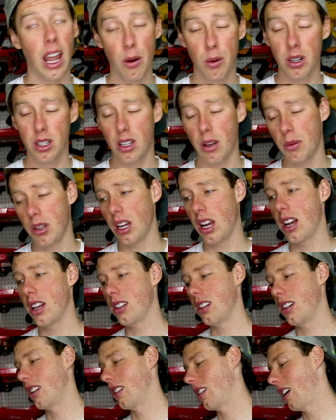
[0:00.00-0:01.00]
Hey, what is up, you
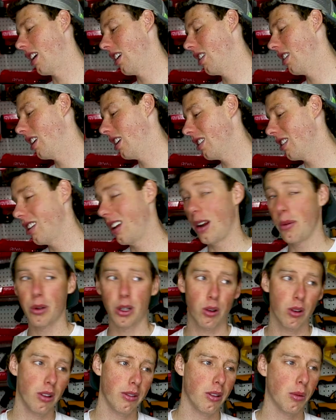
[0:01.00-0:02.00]
guys? It is Aaron here. Today we're
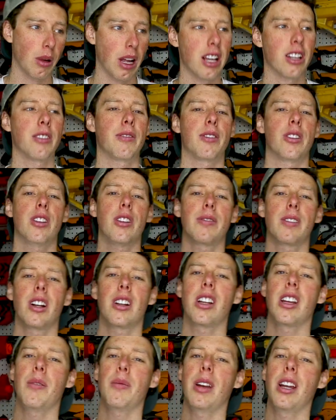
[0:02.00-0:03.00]
going over the blasters for Nerf
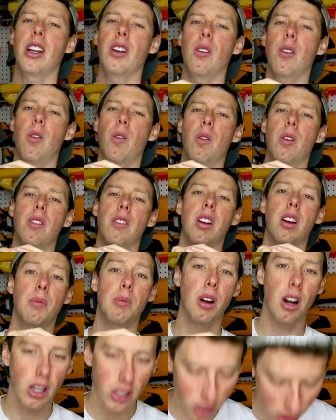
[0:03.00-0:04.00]
Gun Game 8, or the
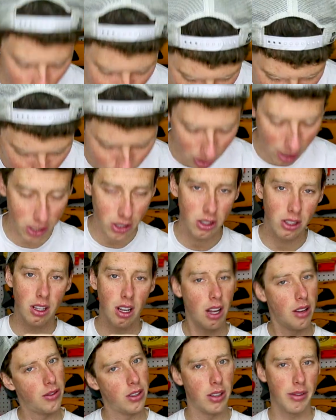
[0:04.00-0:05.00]
unboxing for the blasters
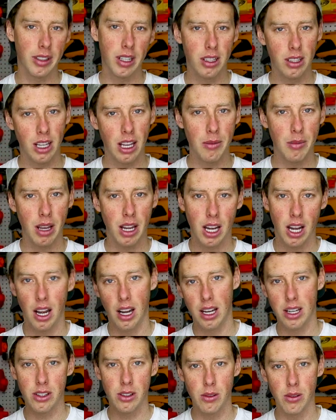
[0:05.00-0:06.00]
of Nerf Gun Game 8.
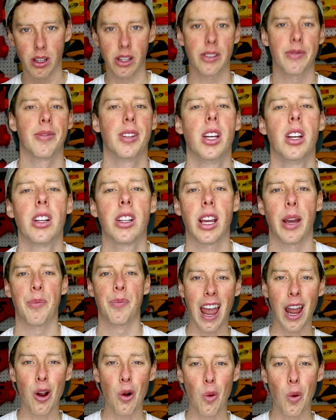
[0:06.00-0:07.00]
Let's do this. Okay.
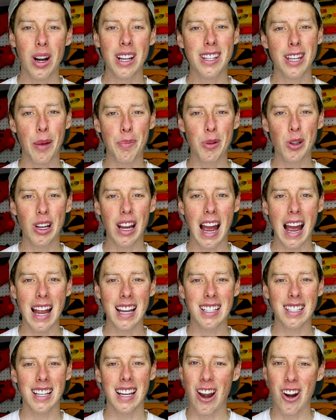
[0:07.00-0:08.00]
Hey, what is up, you
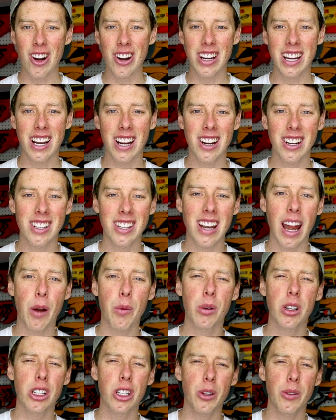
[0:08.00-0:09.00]
guys? Aaron here. Today
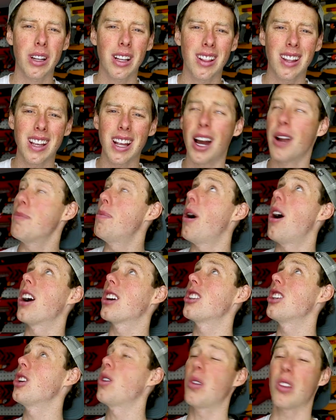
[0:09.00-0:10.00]
we're doing the
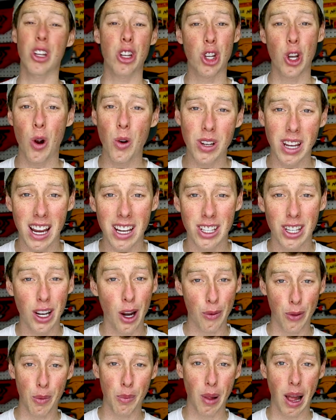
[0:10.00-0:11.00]
unboxing or the showcasing
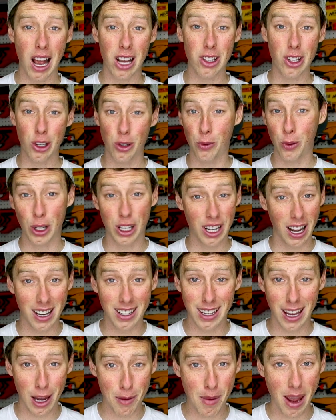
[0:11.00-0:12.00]
of the blasters for
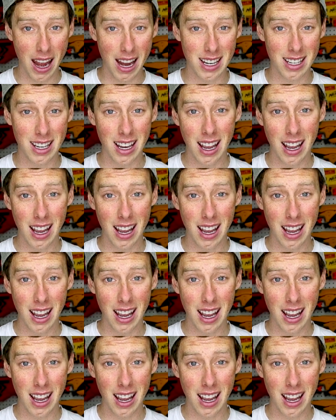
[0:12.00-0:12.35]
Gun Game 8.